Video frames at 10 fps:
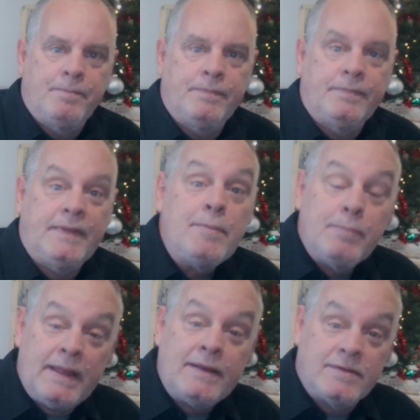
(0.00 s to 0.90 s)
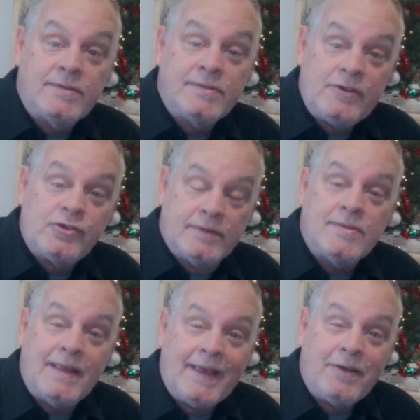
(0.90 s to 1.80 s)
They make decisions.
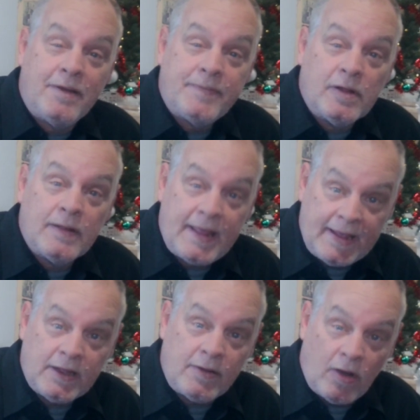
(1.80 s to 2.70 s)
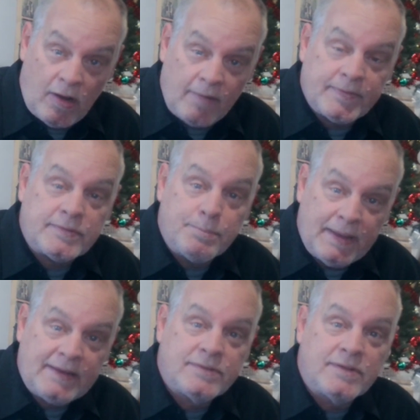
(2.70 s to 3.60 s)
The NFL head office
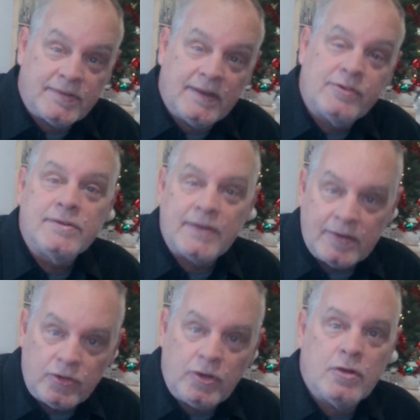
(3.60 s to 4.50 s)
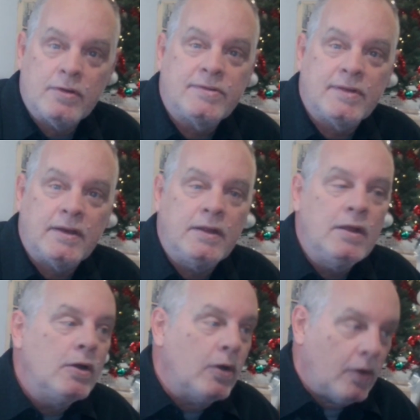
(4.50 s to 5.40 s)
makes decisions in New York City
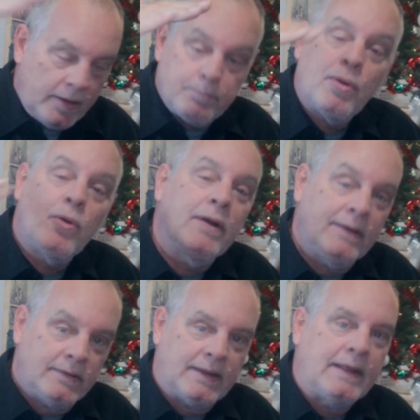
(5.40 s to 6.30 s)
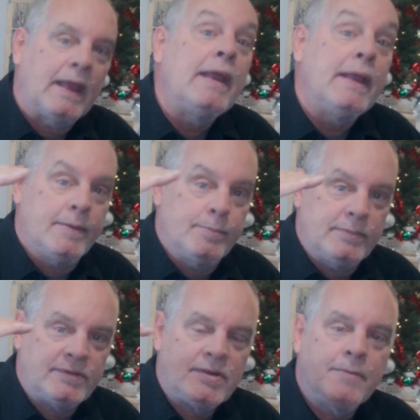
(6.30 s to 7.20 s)
on important
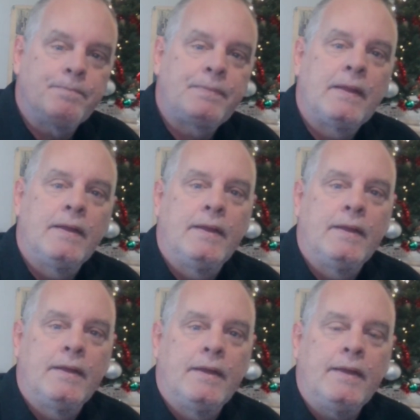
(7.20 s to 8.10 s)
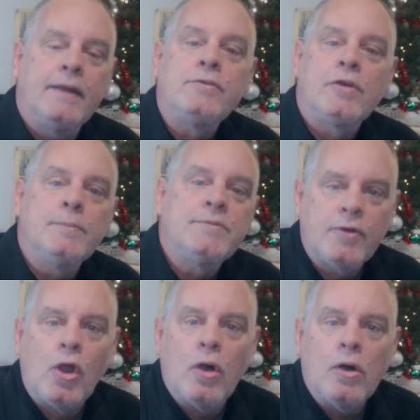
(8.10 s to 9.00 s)
games in terms of
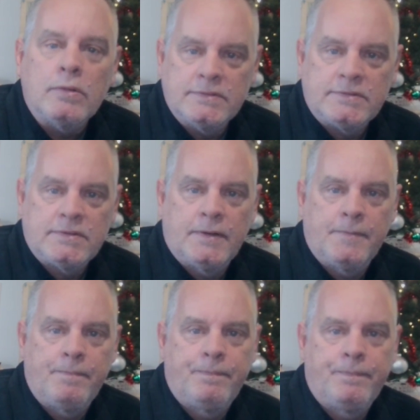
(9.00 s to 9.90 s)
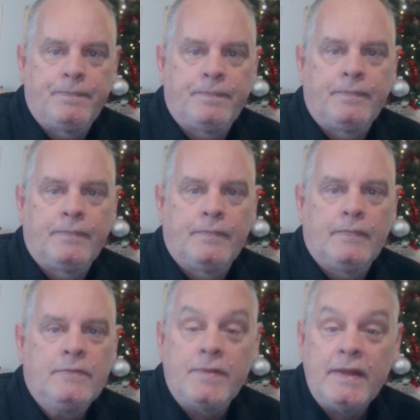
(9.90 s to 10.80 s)
calls.
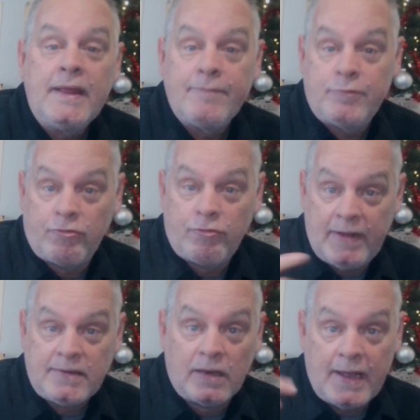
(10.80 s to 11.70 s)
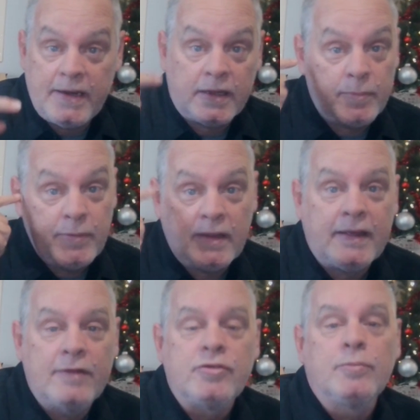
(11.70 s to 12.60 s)
So they have direct line of
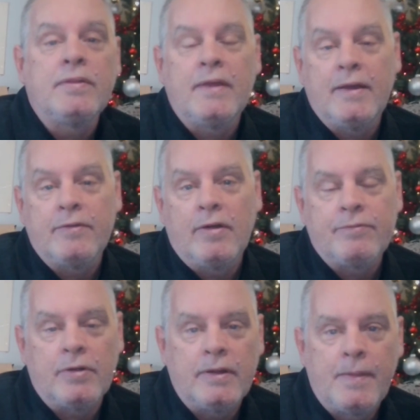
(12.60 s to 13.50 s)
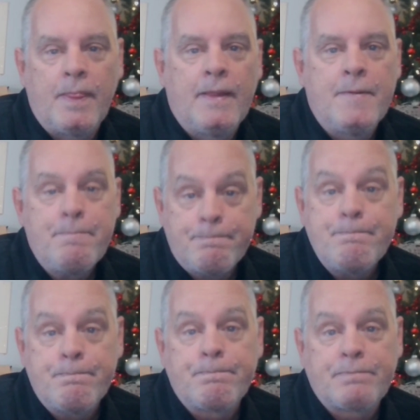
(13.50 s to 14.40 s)
communication with the head referee.
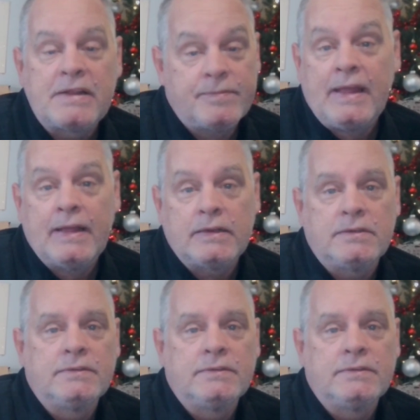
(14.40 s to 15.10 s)
It's a fact.